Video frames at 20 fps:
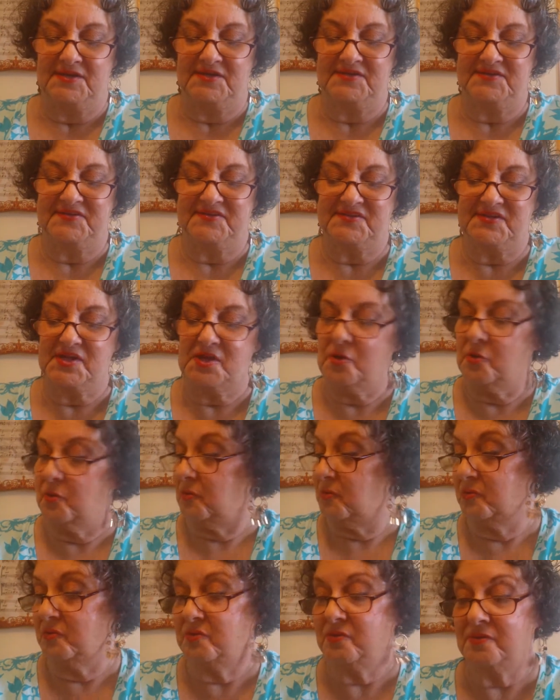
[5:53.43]
So,
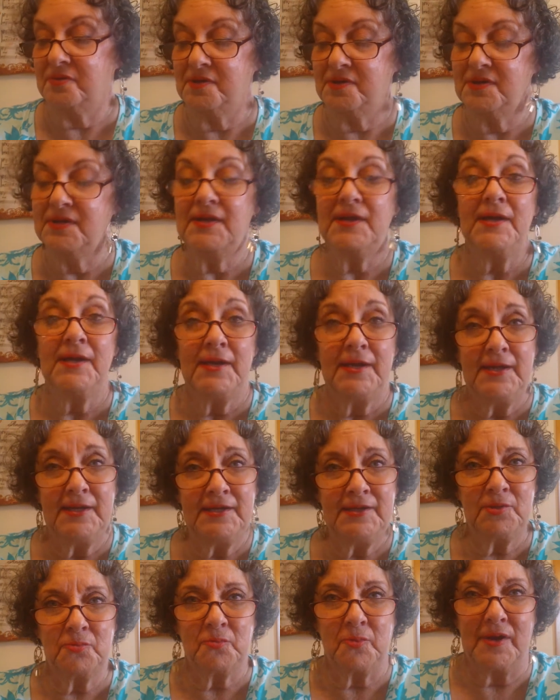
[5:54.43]

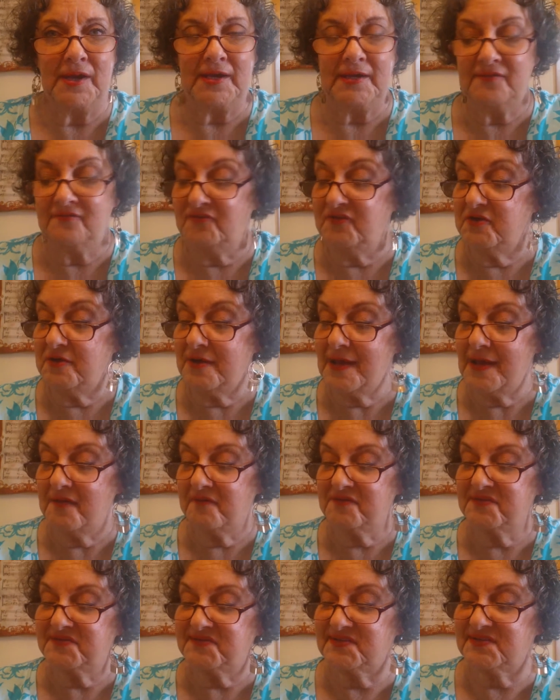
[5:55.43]
anyway, if you
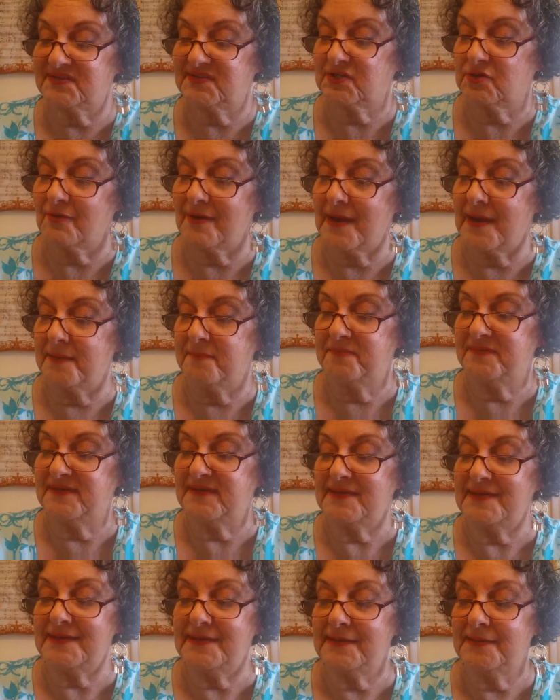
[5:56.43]
haven't subscribed
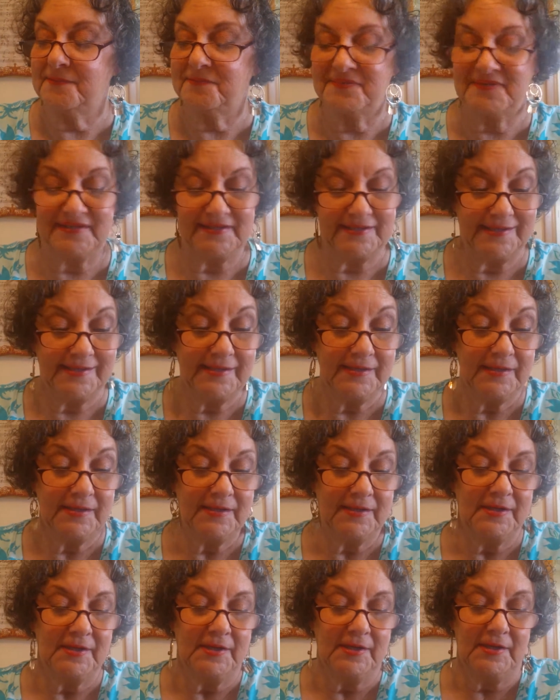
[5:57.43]
to Ipsy,
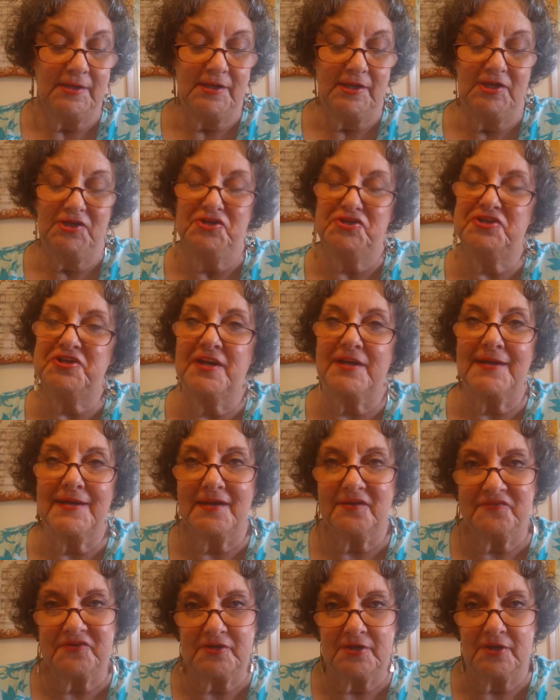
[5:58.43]
check
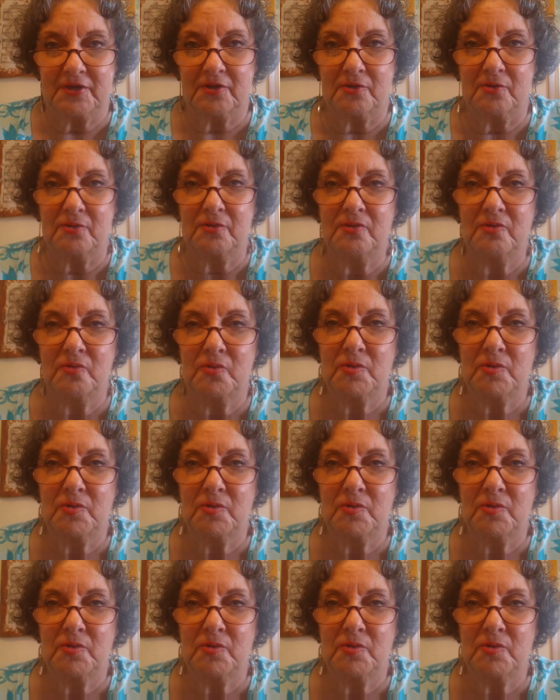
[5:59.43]
out their